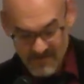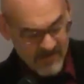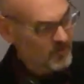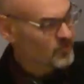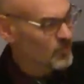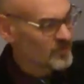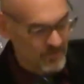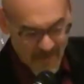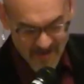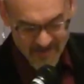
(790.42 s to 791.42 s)
there's a
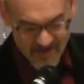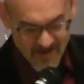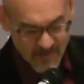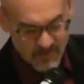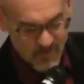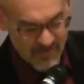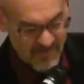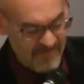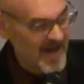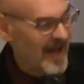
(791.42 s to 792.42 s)
respect that comes with
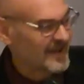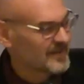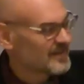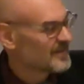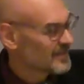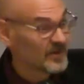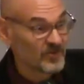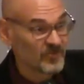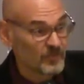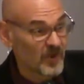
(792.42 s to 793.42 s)
the fact that
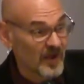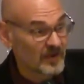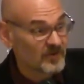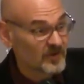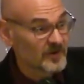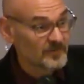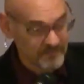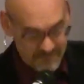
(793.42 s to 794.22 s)
it's a planetarium.